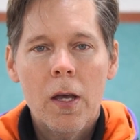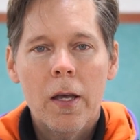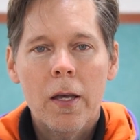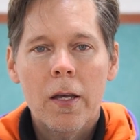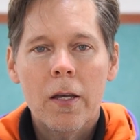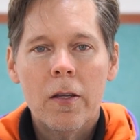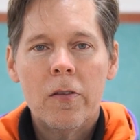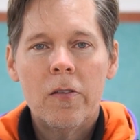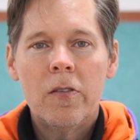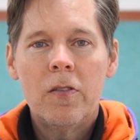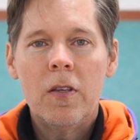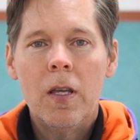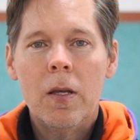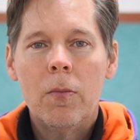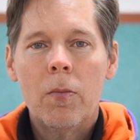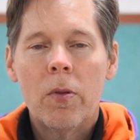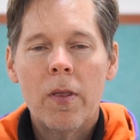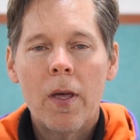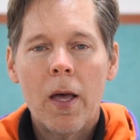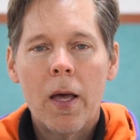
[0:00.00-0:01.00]
It
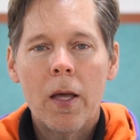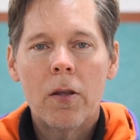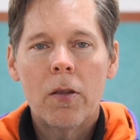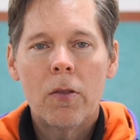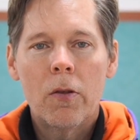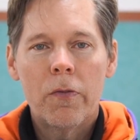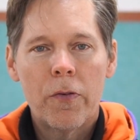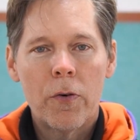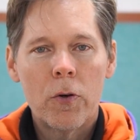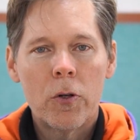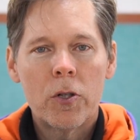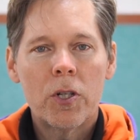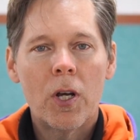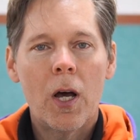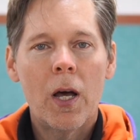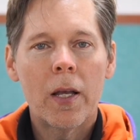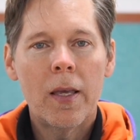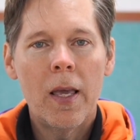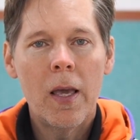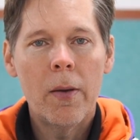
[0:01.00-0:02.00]
seemed that the first
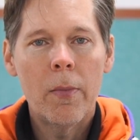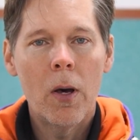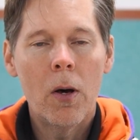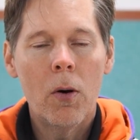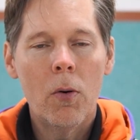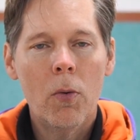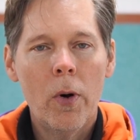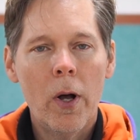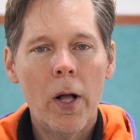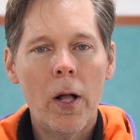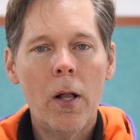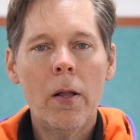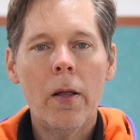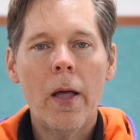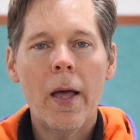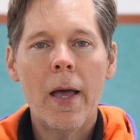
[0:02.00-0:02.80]
shot came out well,